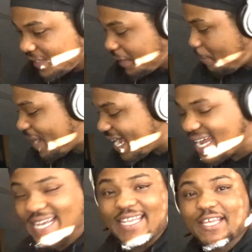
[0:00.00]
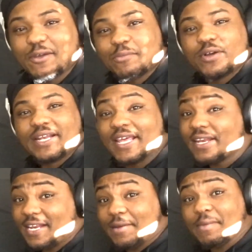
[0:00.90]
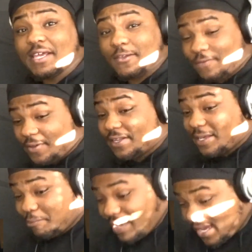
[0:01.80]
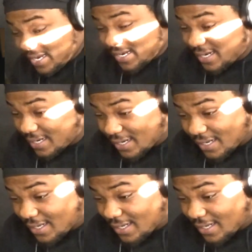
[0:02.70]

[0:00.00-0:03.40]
the pain young boy that that make you feel that pain.